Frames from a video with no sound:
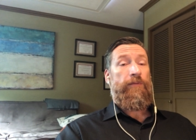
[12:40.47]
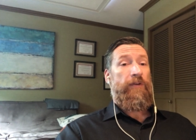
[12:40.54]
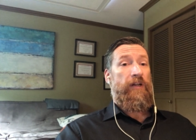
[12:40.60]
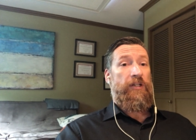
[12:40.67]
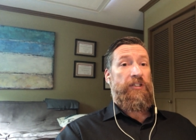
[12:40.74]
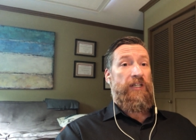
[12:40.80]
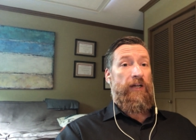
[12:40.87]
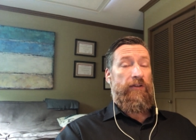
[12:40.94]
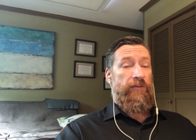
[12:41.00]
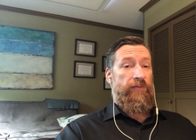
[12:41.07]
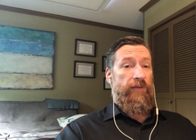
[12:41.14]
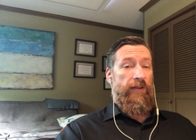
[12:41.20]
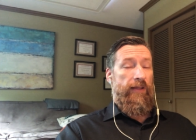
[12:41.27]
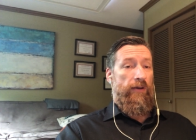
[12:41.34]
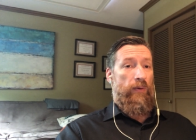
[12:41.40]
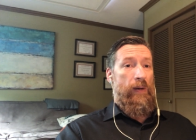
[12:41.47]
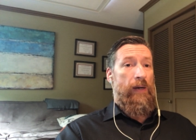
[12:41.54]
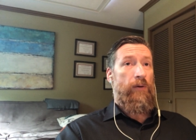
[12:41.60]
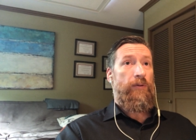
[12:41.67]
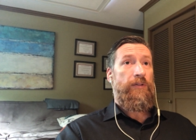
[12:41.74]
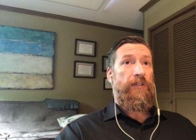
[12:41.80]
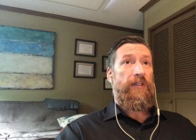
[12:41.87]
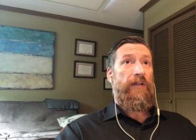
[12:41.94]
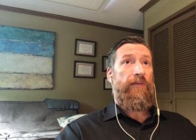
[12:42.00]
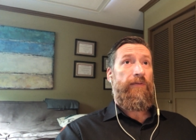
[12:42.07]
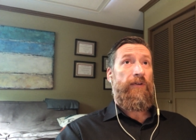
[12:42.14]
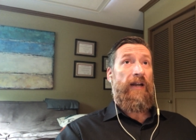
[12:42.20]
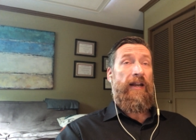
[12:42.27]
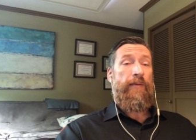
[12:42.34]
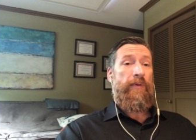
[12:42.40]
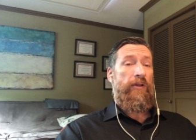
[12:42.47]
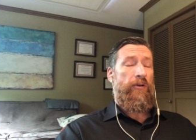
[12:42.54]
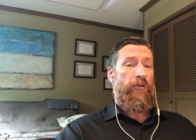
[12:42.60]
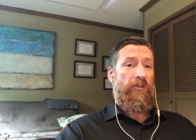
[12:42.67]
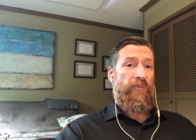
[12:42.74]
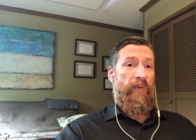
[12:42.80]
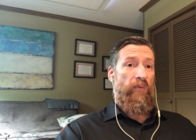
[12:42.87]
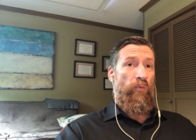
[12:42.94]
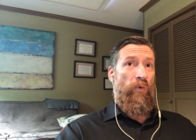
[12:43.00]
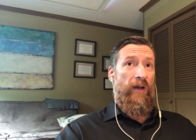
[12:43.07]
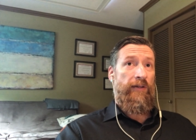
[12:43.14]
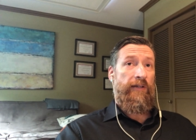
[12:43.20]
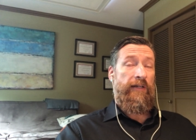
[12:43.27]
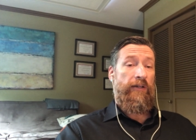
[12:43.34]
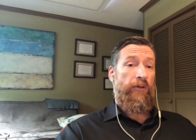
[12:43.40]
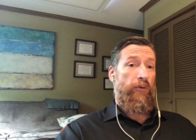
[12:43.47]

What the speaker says: free to share this video out for anybody who's been wondering,